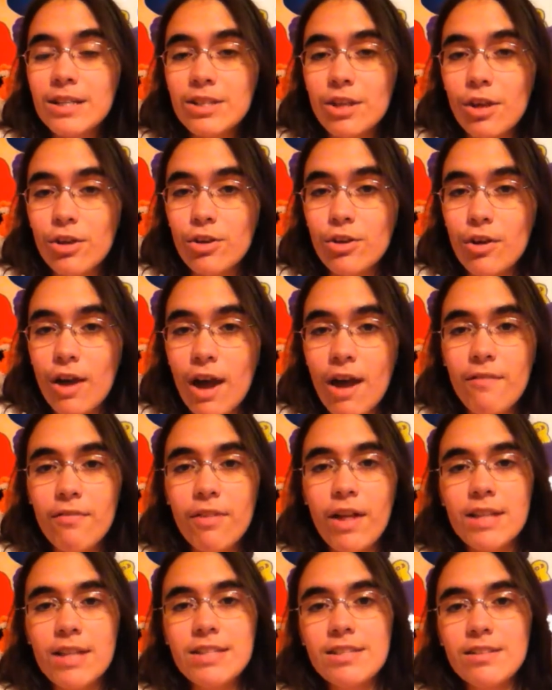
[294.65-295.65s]
so you have
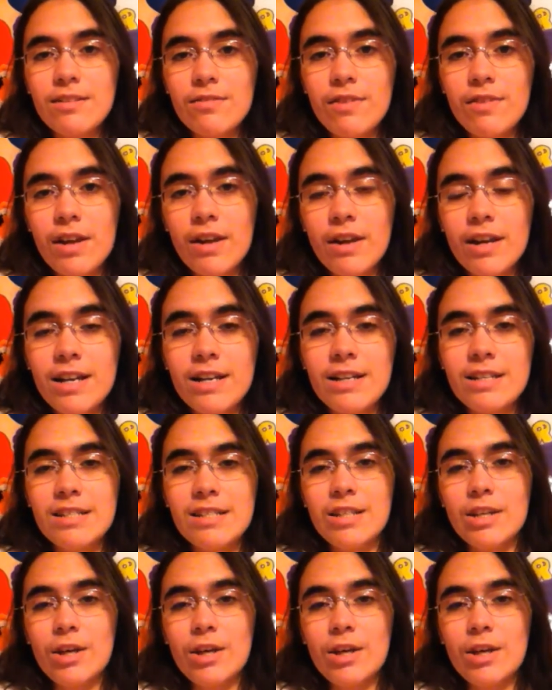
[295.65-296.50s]
lots of areas to